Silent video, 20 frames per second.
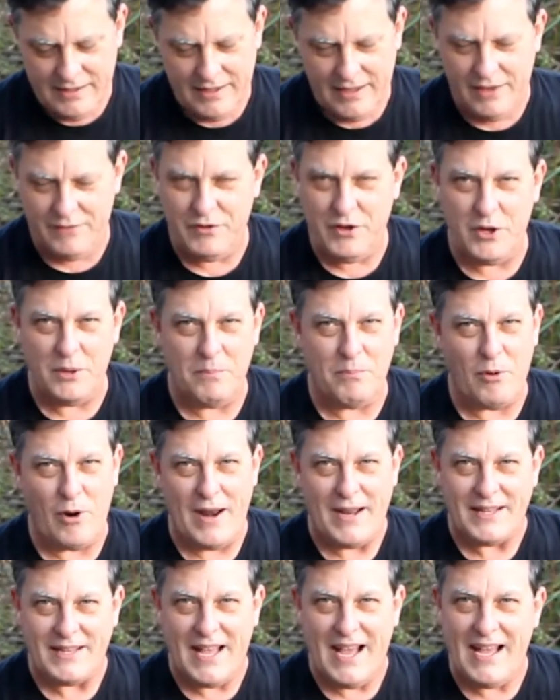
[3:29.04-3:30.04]
if you can
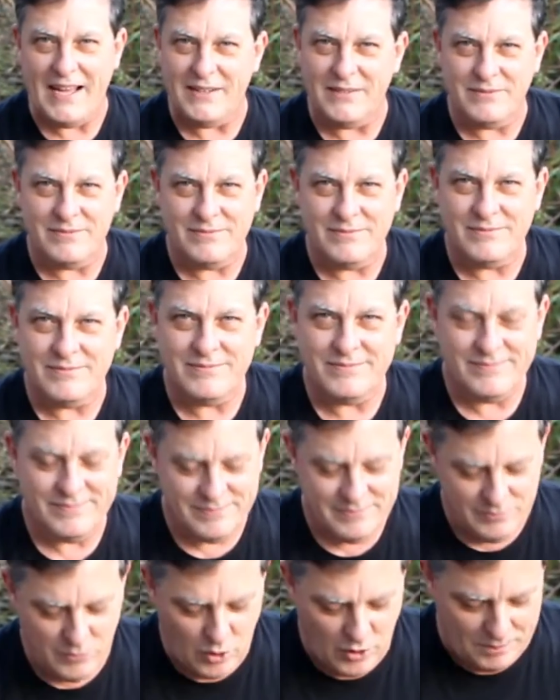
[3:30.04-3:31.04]
break that,
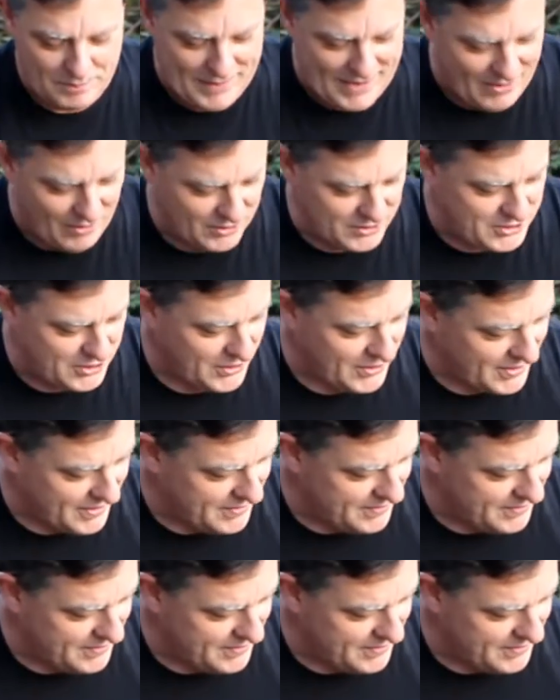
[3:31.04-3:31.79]
more power to you.